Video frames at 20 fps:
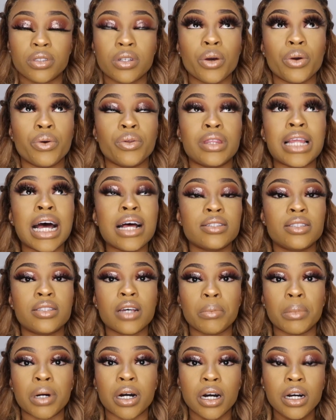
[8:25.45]
So that
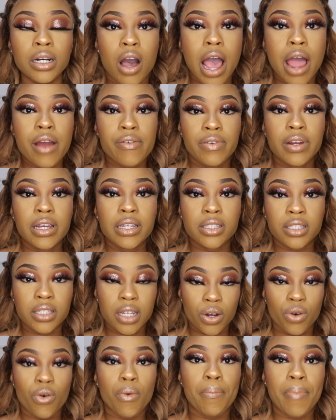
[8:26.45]
summer, every
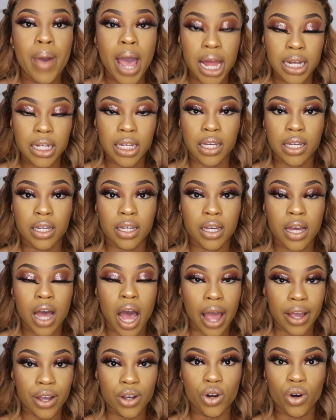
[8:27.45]
single penny
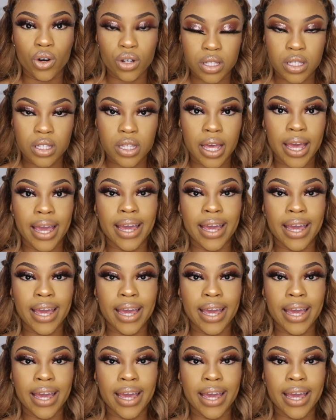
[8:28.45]
I got